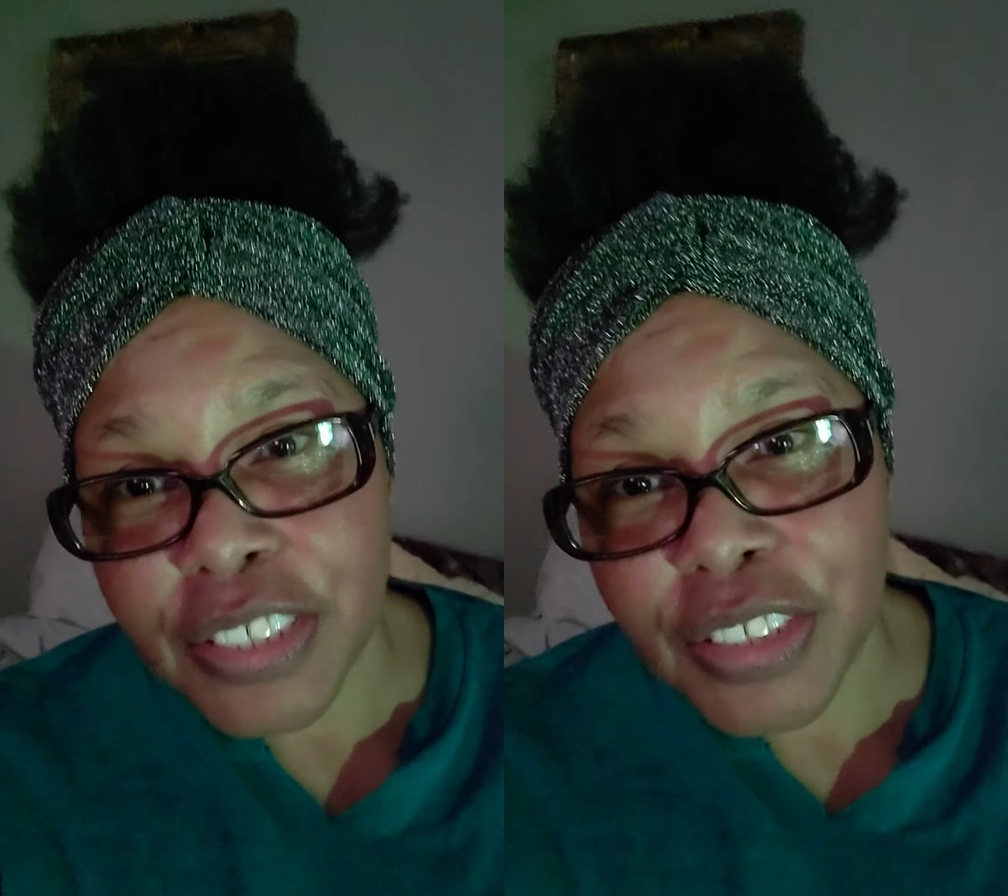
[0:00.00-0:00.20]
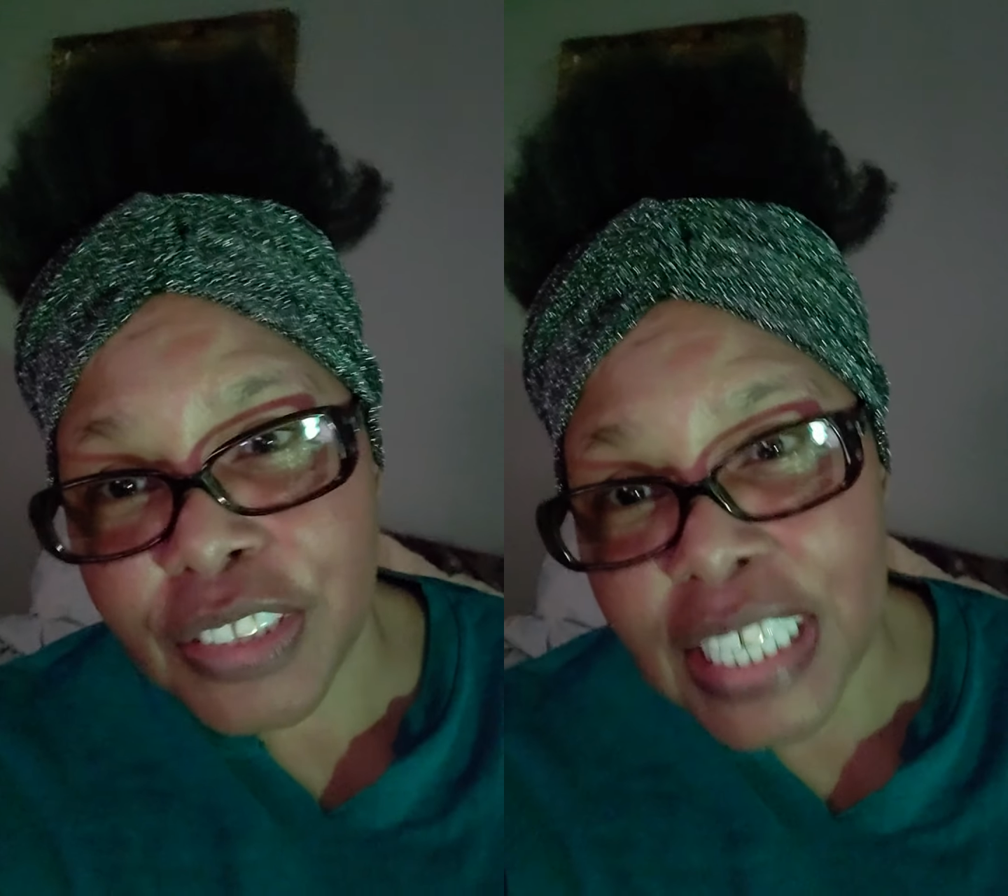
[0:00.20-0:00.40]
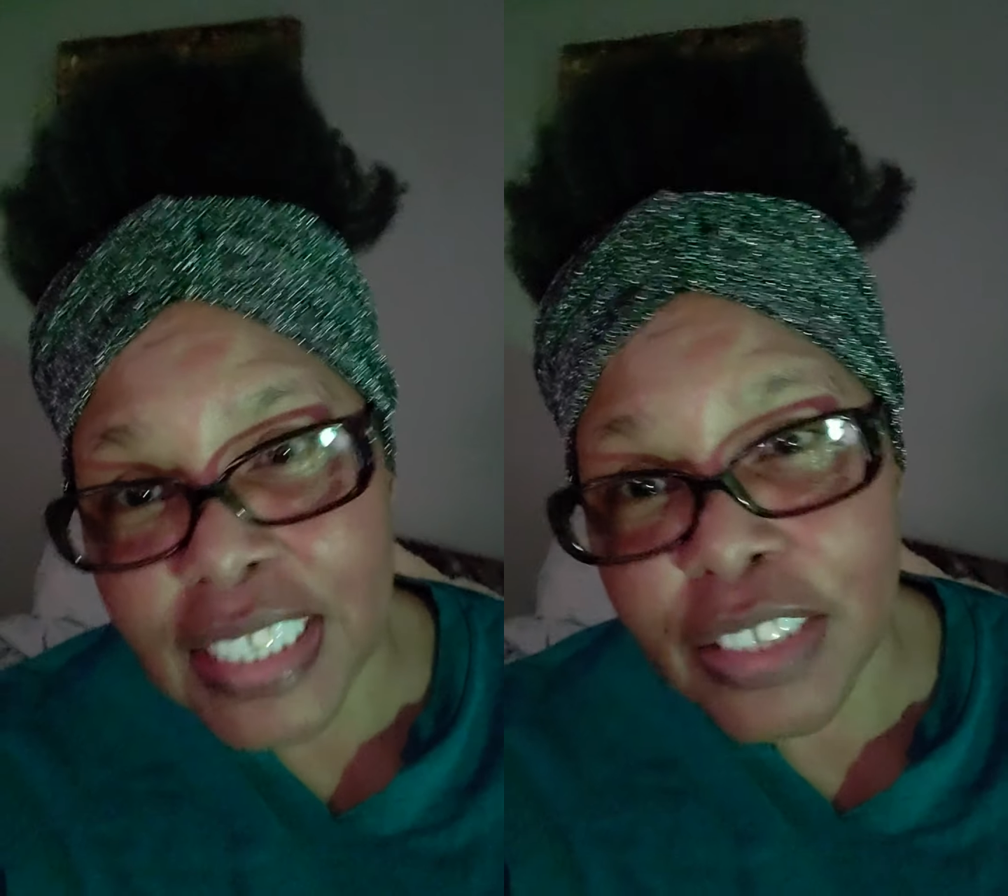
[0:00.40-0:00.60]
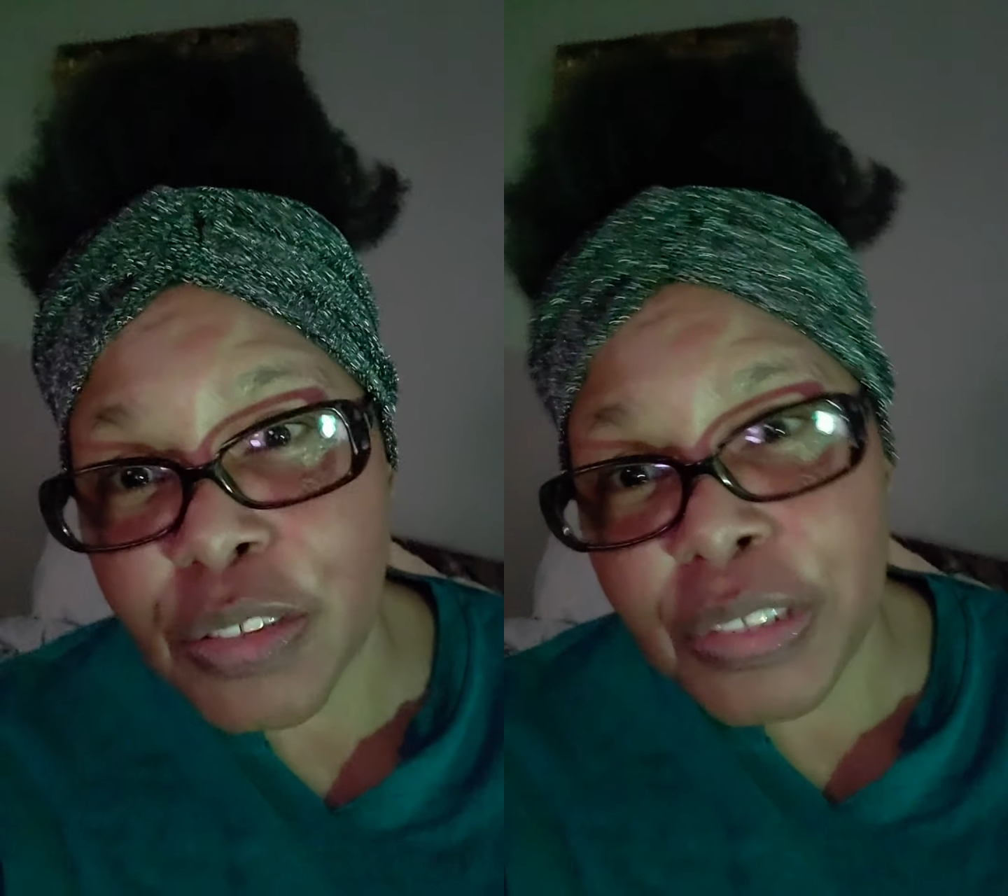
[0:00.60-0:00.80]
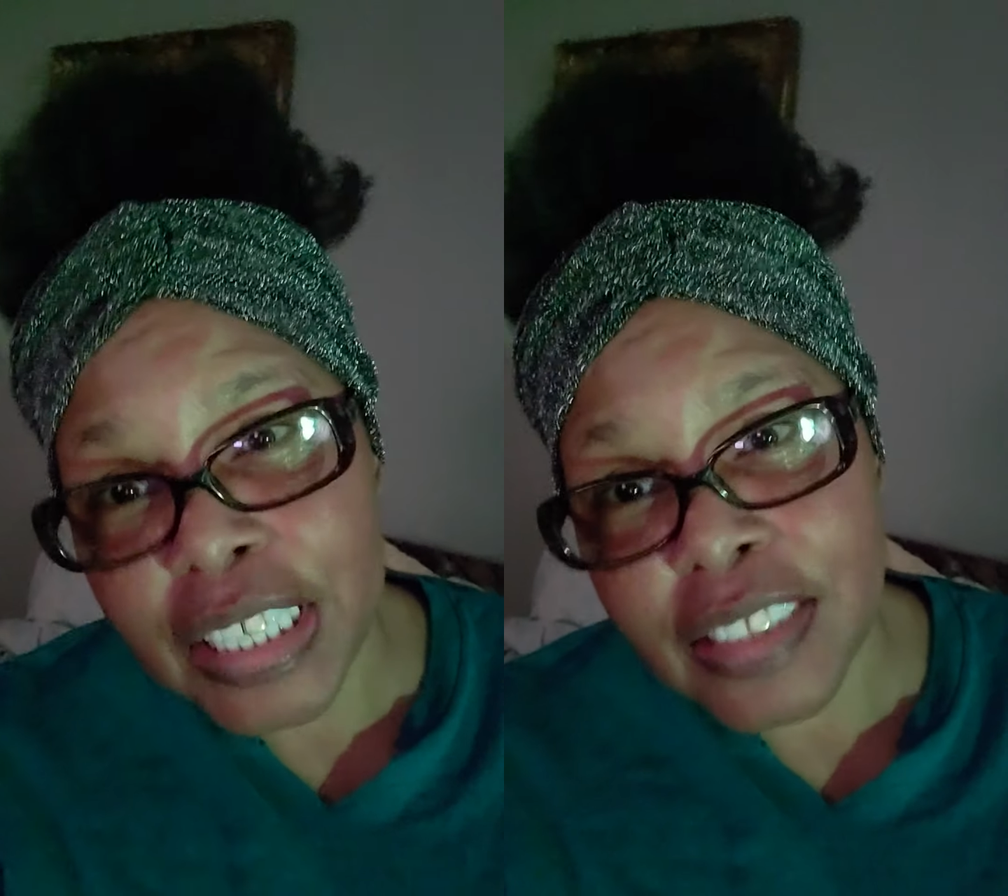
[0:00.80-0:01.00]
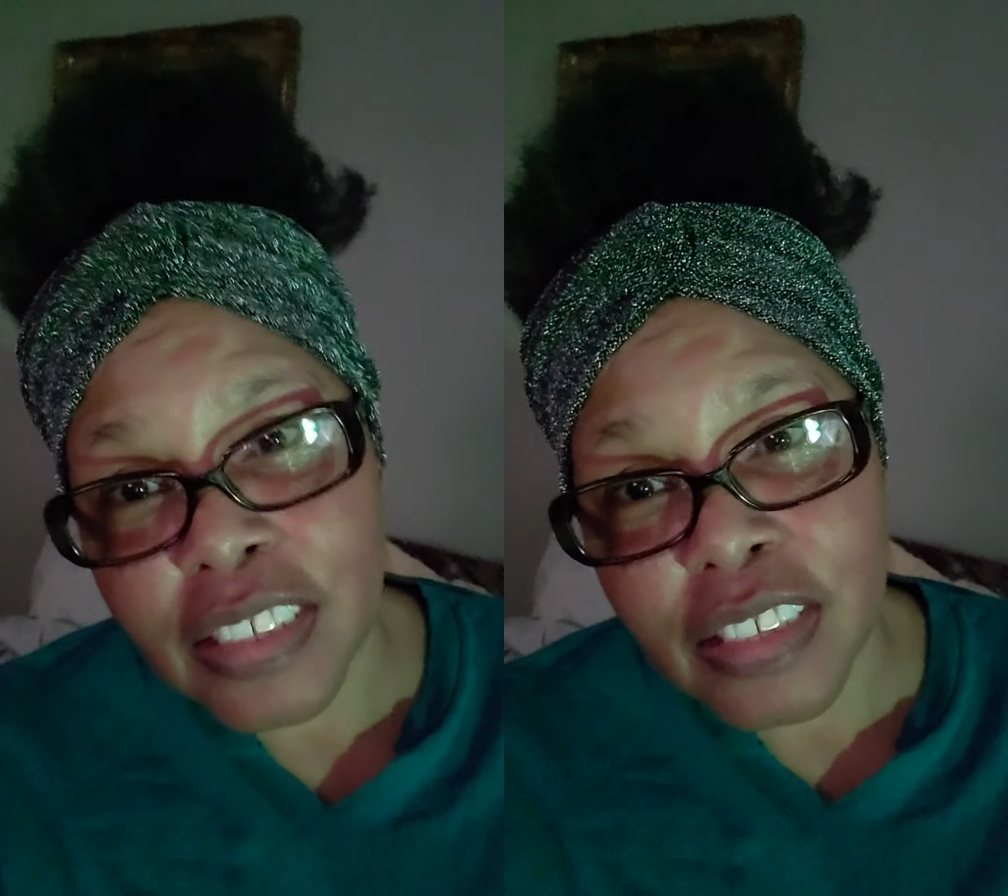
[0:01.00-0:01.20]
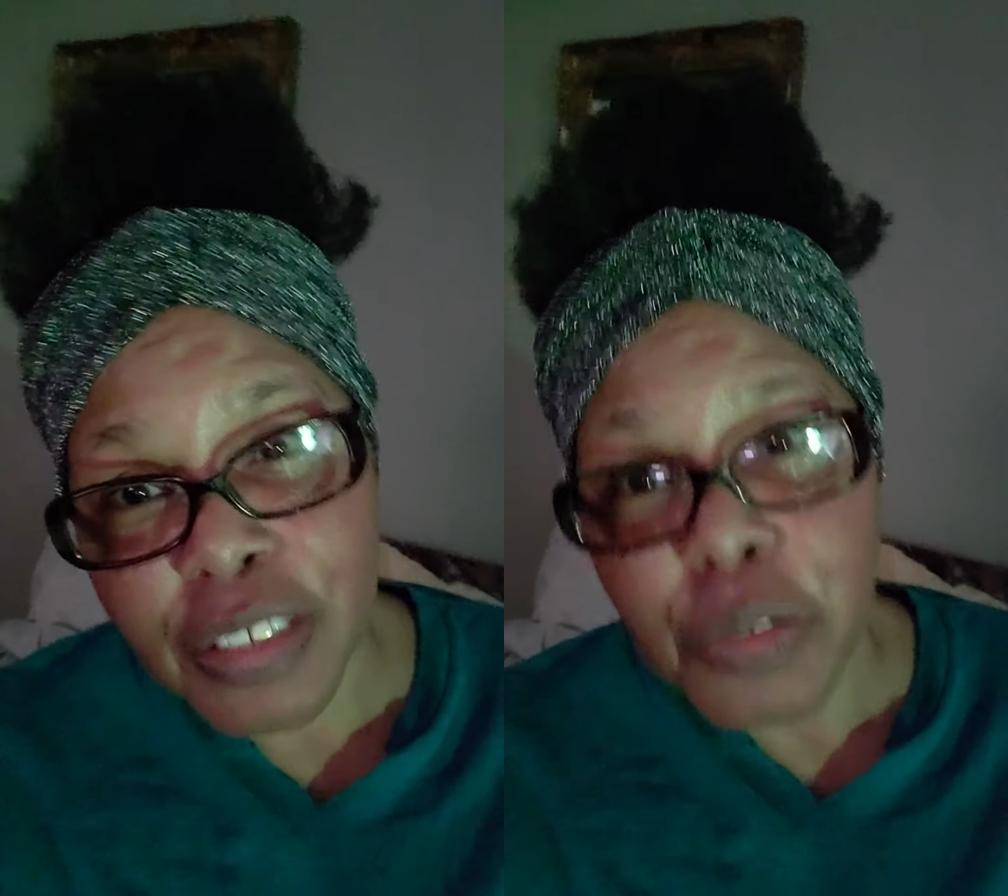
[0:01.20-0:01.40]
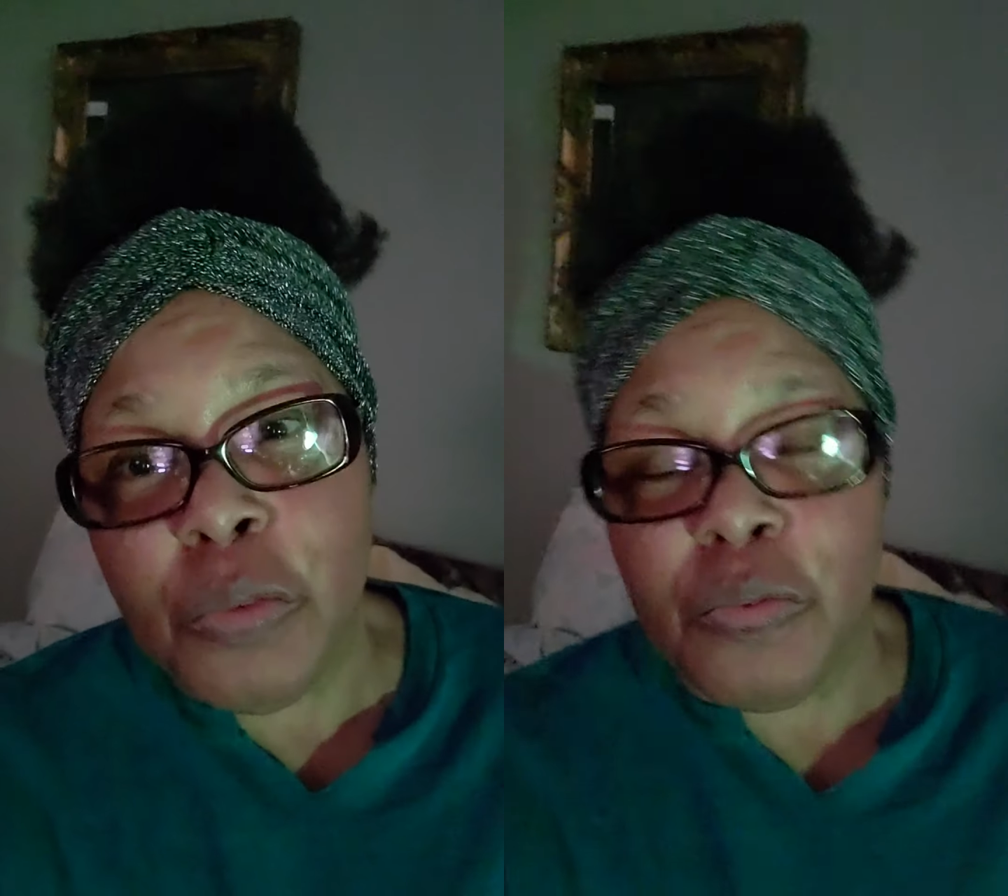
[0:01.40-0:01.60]
you think you need to
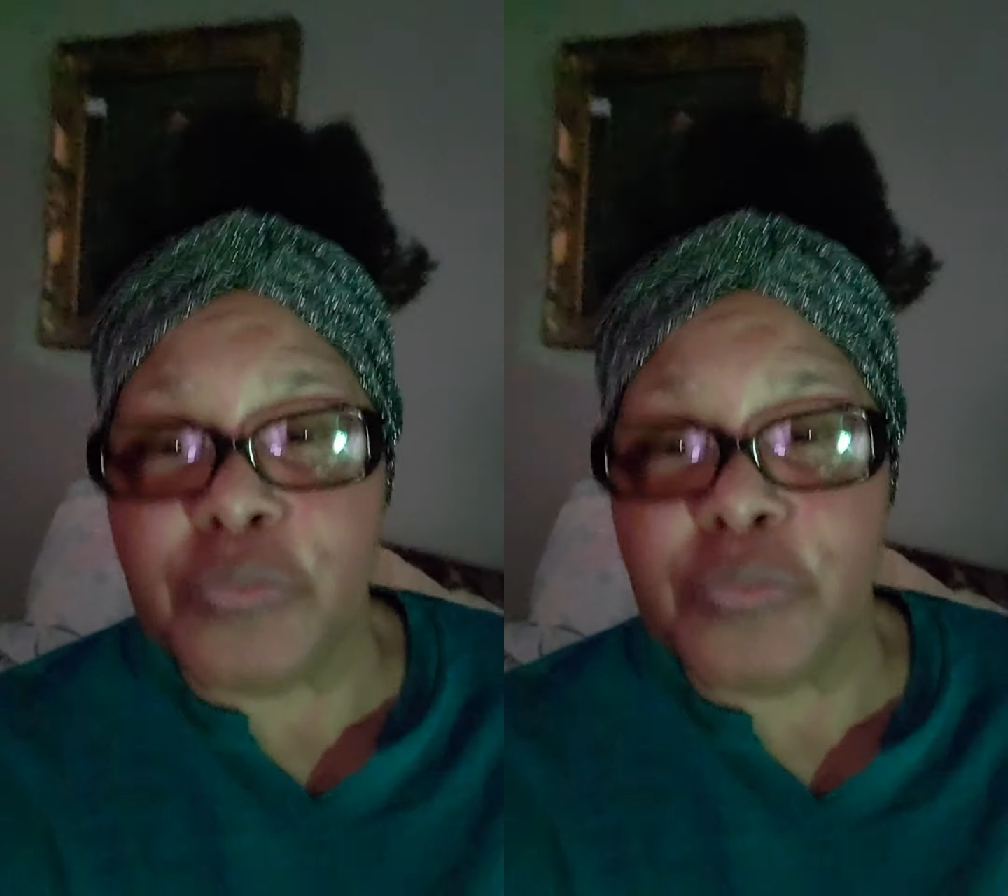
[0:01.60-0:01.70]
do,